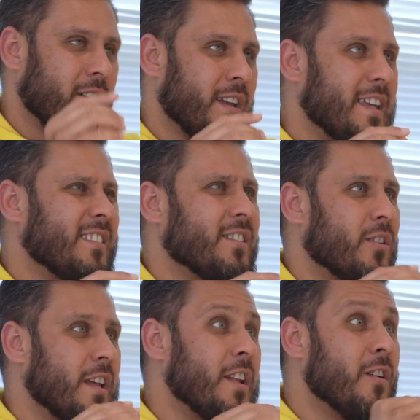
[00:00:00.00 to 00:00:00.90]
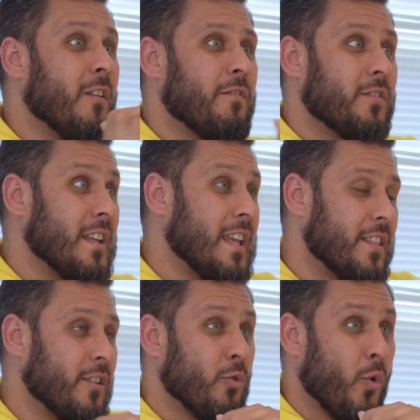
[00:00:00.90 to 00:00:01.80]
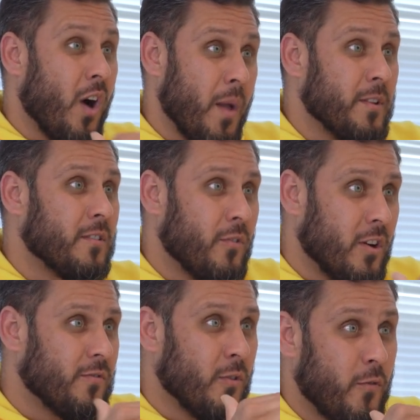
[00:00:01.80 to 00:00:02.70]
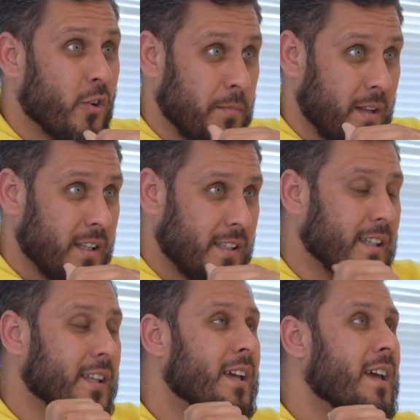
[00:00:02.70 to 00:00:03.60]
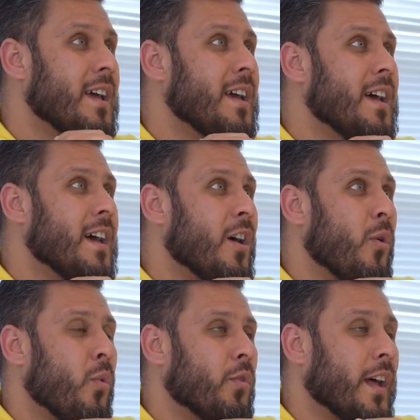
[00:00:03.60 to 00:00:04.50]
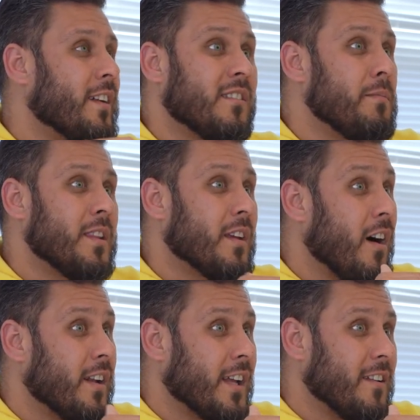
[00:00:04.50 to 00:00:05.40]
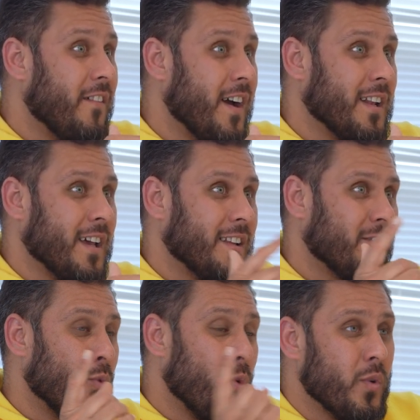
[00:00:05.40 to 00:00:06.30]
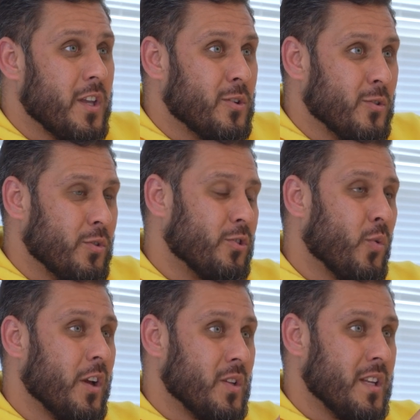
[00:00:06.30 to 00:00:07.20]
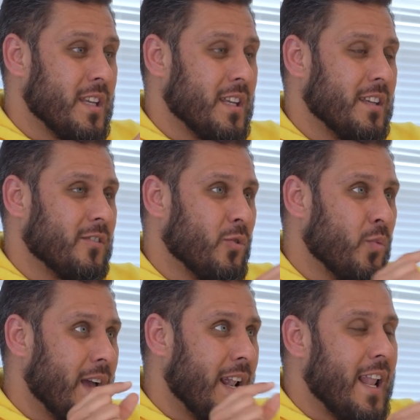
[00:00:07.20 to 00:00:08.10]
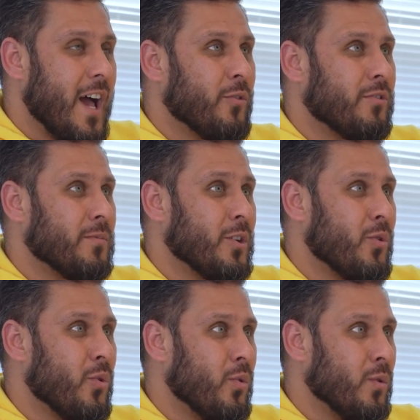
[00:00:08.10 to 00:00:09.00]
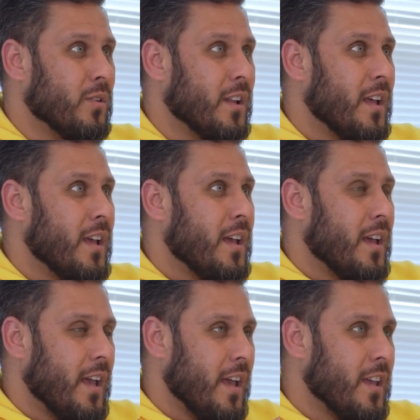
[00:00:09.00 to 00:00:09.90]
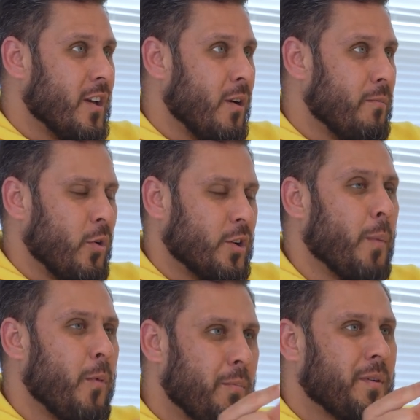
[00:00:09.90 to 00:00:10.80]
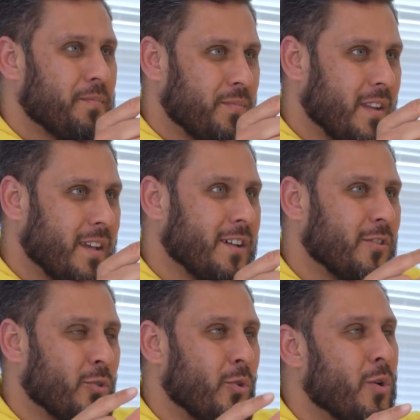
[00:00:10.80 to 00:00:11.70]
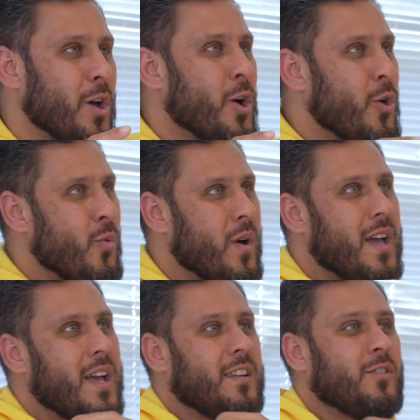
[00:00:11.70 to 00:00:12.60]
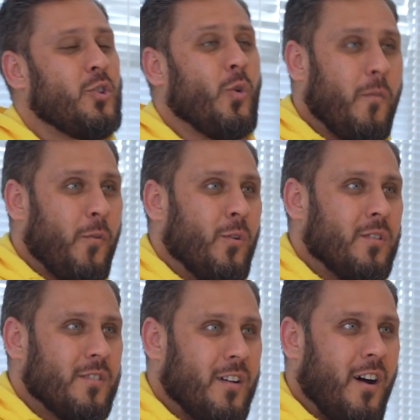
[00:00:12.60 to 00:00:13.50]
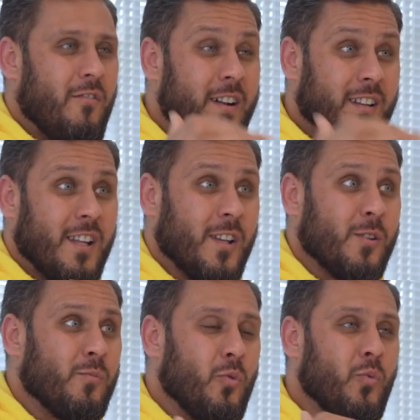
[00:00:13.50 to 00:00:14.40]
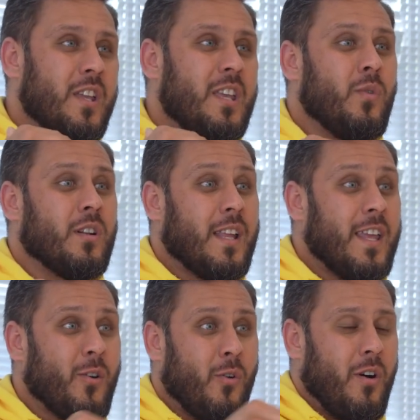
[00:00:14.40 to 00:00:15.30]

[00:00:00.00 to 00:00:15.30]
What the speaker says: right, isn't enough to hit the requirements for us for affordability, that doesn't mean they can't take out the finance. What we do, which is quite unique, is we allow something called income or top-up. So where there's a shortfall of rental income, we will take